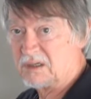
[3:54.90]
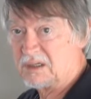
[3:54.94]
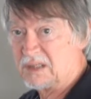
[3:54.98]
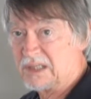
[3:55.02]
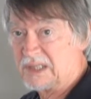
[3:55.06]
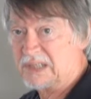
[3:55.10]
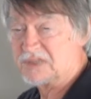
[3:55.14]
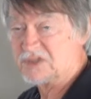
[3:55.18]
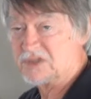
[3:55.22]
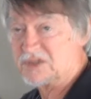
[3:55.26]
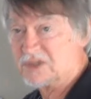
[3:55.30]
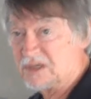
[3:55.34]
and
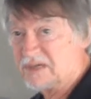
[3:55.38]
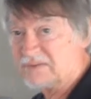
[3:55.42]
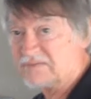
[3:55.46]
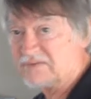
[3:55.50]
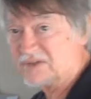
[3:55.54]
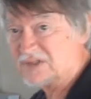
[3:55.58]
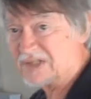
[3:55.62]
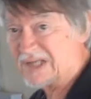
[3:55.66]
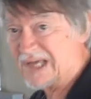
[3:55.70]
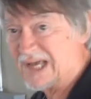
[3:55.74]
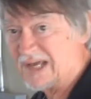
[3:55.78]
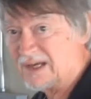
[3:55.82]
all of that
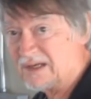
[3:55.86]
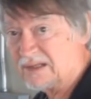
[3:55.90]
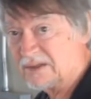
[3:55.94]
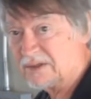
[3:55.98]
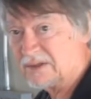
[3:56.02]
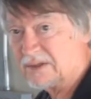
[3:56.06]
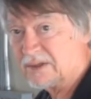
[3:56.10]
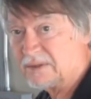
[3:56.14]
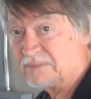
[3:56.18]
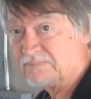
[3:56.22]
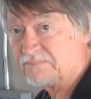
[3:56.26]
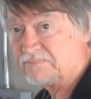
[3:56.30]
stuff is
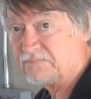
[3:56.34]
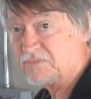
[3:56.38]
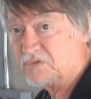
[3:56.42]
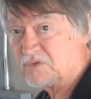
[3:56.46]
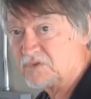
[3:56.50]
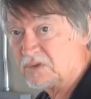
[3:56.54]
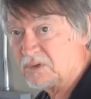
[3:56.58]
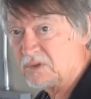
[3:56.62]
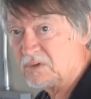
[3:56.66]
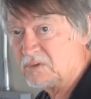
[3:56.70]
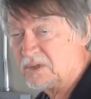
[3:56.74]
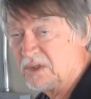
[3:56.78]
out of there.
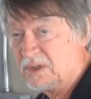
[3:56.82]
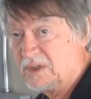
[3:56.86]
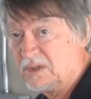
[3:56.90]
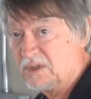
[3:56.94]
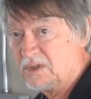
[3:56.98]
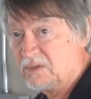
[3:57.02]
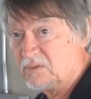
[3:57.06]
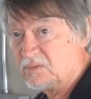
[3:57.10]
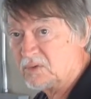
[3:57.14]
So